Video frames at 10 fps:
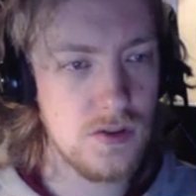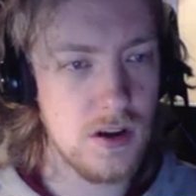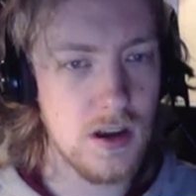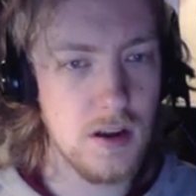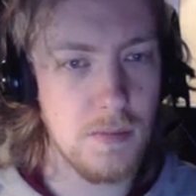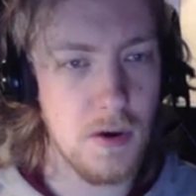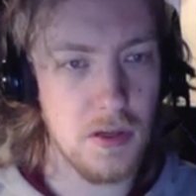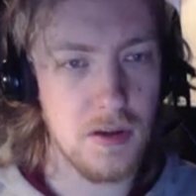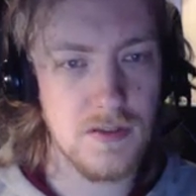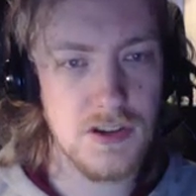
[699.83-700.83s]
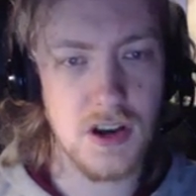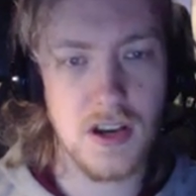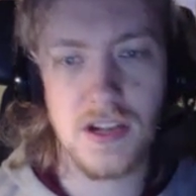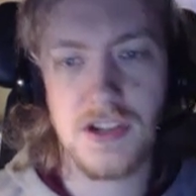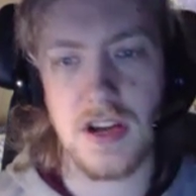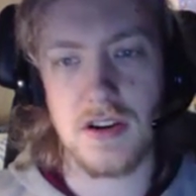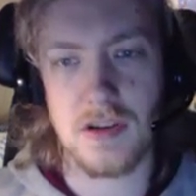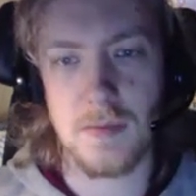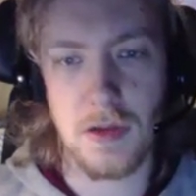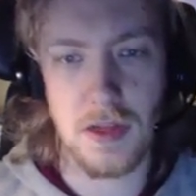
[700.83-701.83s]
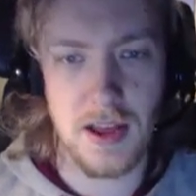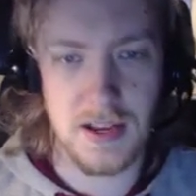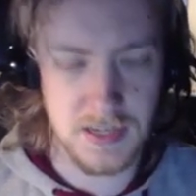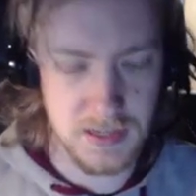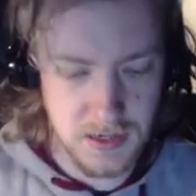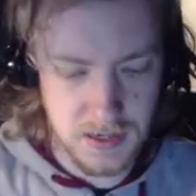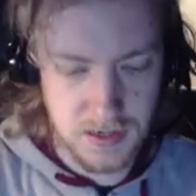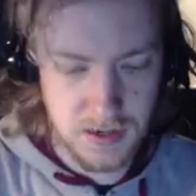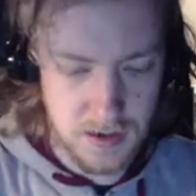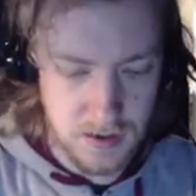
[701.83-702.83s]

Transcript: I need both of Shiny and Shadow, so both S's.